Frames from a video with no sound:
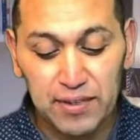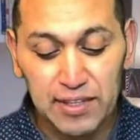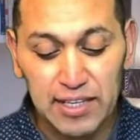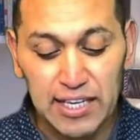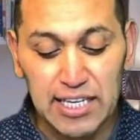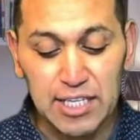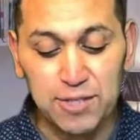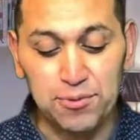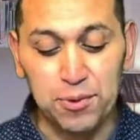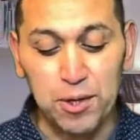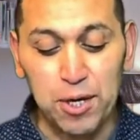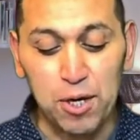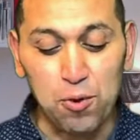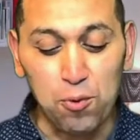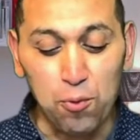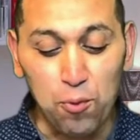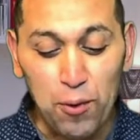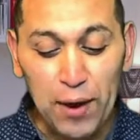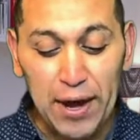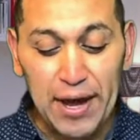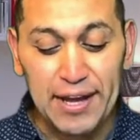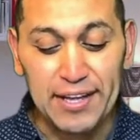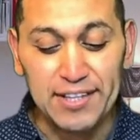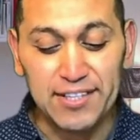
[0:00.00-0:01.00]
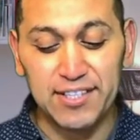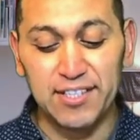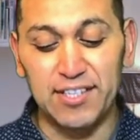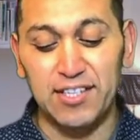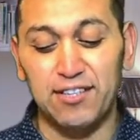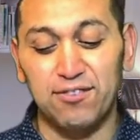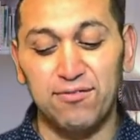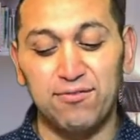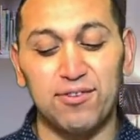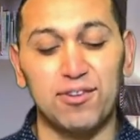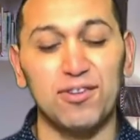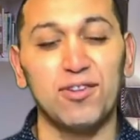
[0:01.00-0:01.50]
as we wait
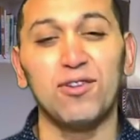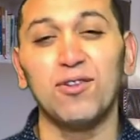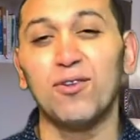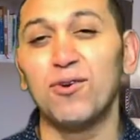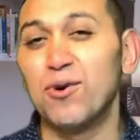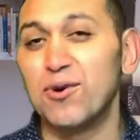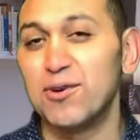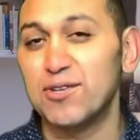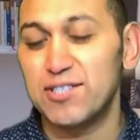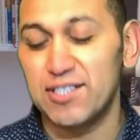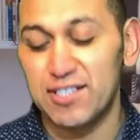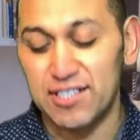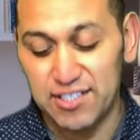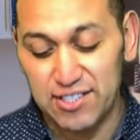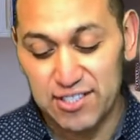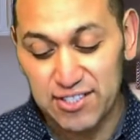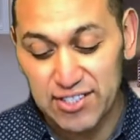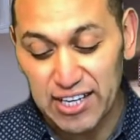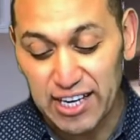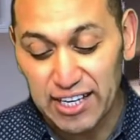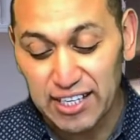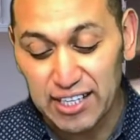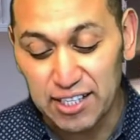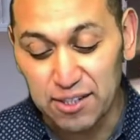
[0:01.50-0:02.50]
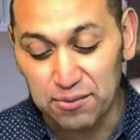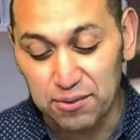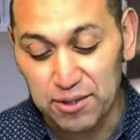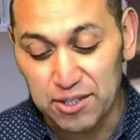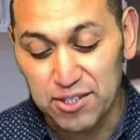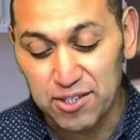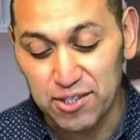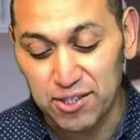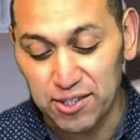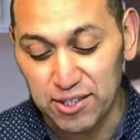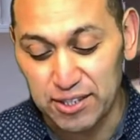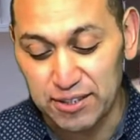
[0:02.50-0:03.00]
for the Lord's second
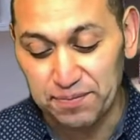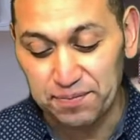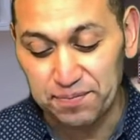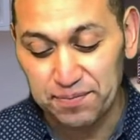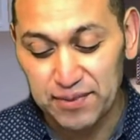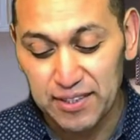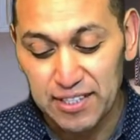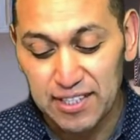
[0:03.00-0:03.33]
return?